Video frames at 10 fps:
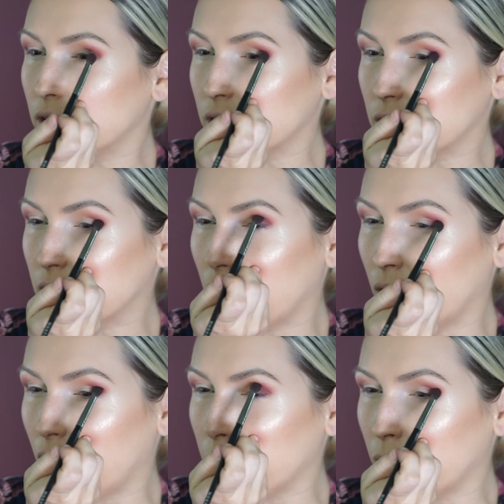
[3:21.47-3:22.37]
So
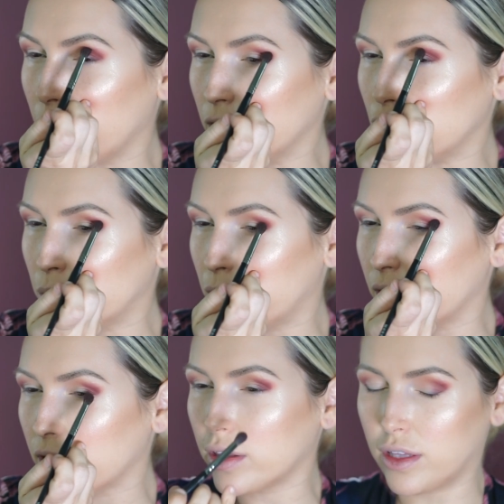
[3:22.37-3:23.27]
I'm going to
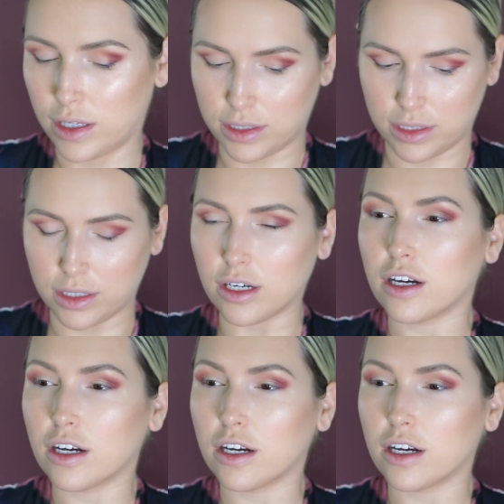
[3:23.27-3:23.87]
bring this